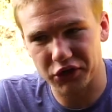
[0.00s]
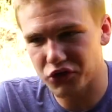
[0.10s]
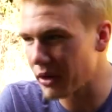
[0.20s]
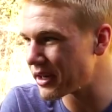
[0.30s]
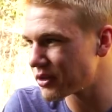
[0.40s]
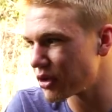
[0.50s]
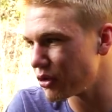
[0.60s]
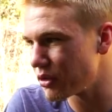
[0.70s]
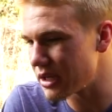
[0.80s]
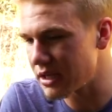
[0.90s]
it straight
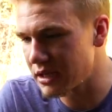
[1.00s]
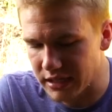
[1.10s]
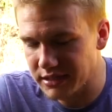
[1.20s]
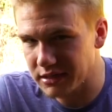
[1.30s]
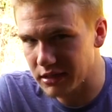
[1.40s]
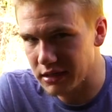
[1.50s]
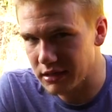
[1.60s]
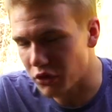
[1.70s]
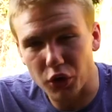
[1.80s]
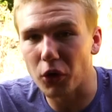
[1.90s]
into the
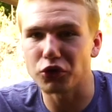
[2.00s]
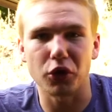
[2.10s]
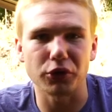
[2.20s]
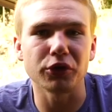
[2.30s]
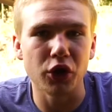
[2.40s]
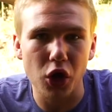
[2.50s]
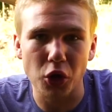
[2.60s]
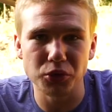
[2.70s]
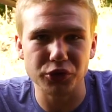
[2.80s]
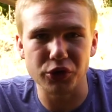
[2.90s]
DC, the car charger
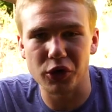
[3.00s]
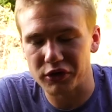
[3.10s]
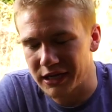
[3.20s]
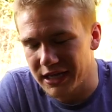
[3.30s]
on the truck.